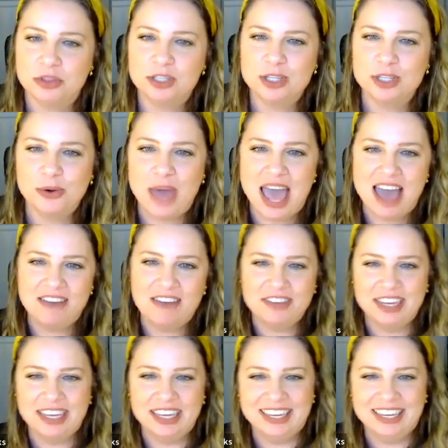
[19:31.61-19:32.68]
So
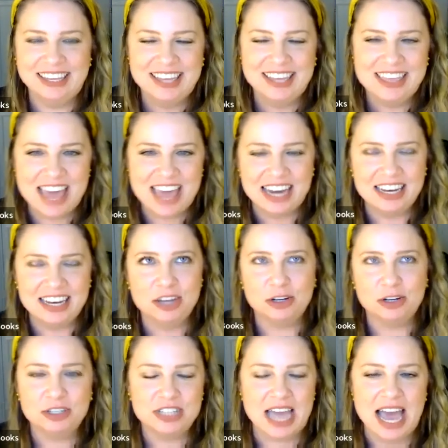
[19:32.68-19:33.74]
having that
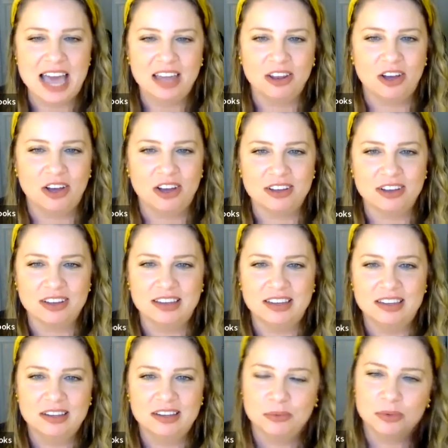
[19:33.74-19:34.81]
inner dialogue
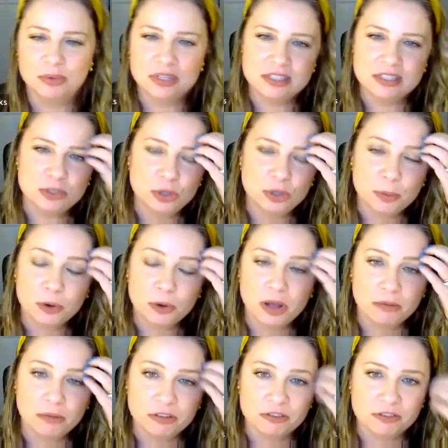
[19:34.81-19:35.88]
was super
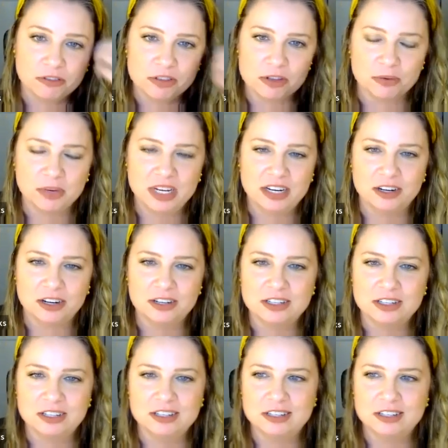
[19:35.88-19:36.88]
helpful for the reader